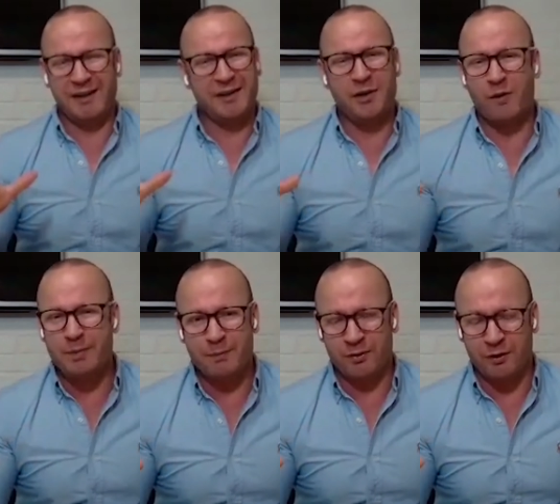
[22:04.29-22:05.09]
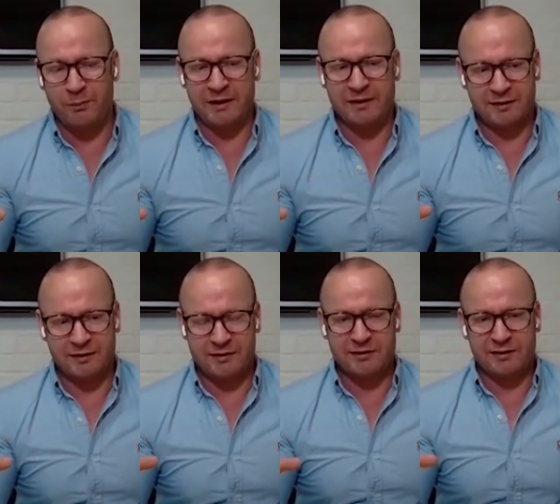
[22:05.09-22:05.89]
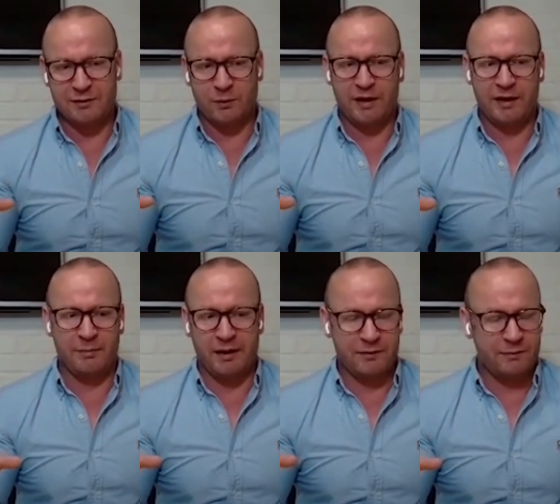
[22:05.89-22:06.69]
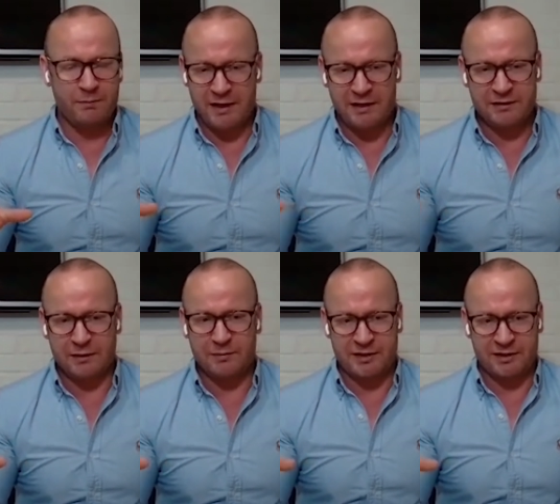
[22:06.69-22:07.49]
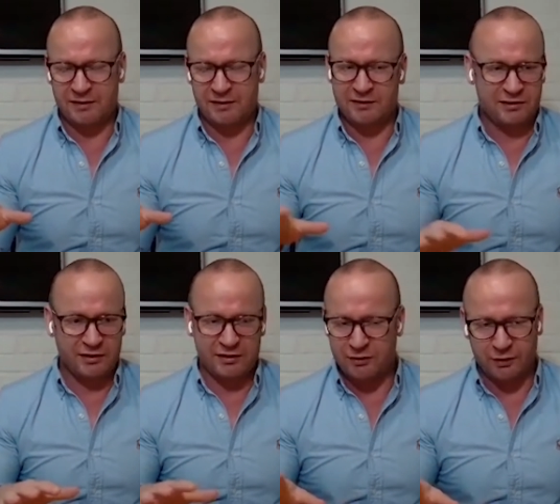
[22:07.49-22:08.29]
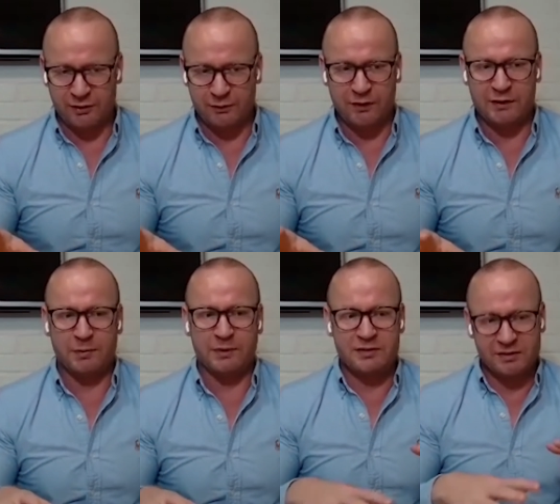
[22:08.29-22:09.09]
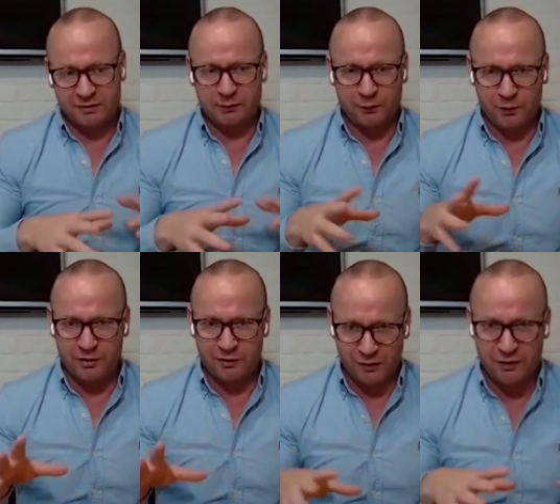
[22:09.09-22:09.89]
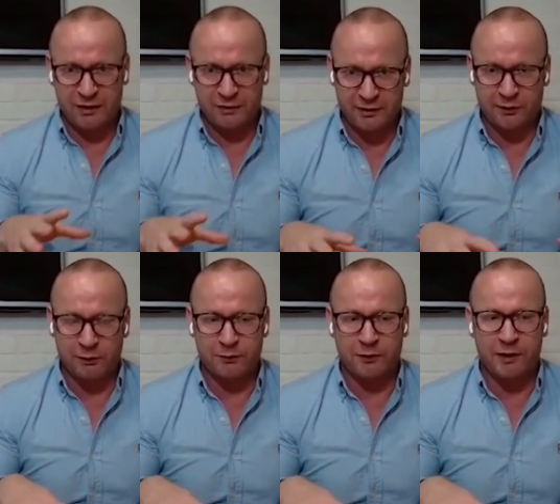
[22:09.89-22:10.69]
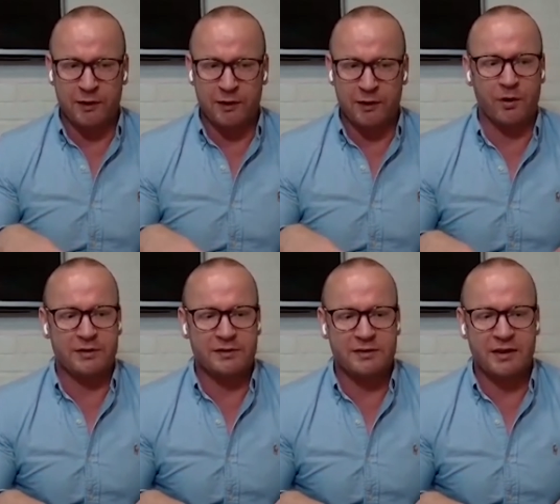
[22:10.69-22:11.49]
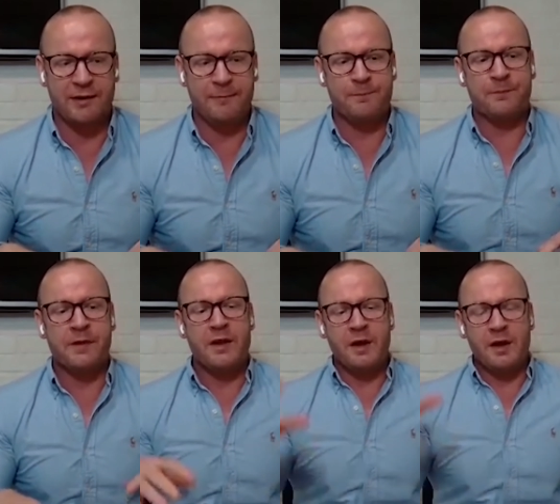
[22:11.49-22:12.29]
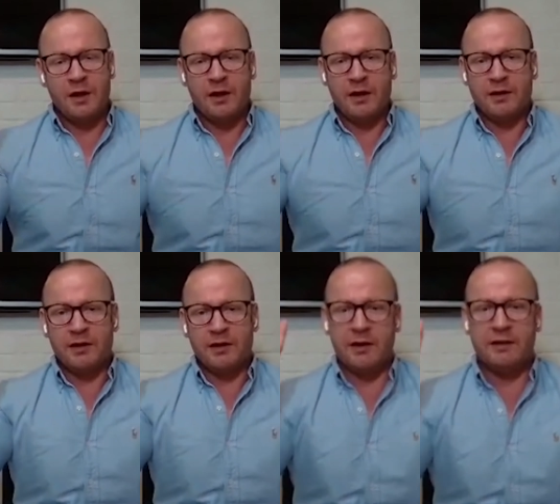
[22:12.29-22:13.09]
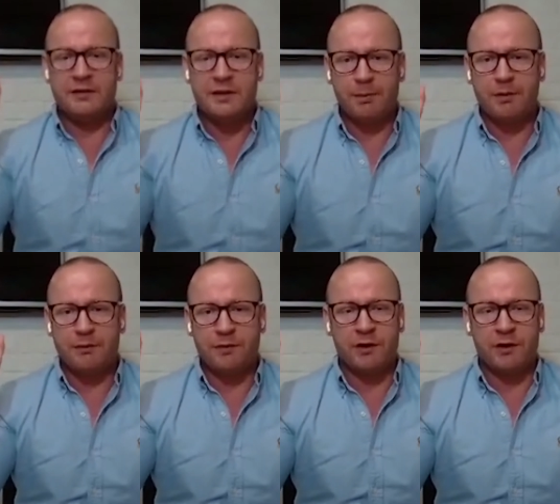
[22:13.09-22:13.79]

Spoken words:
I know people don't make decisions this way about many subjects. It's just certain things, but just for the theoretical framework to say, at the top